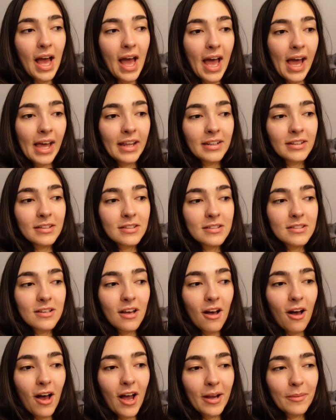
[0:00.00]
And
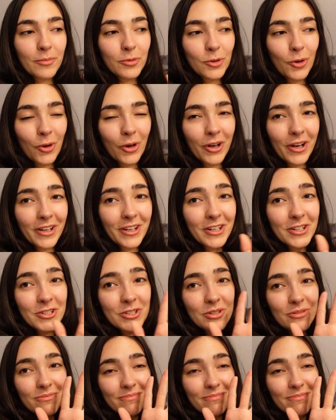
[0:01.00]
I'm not going to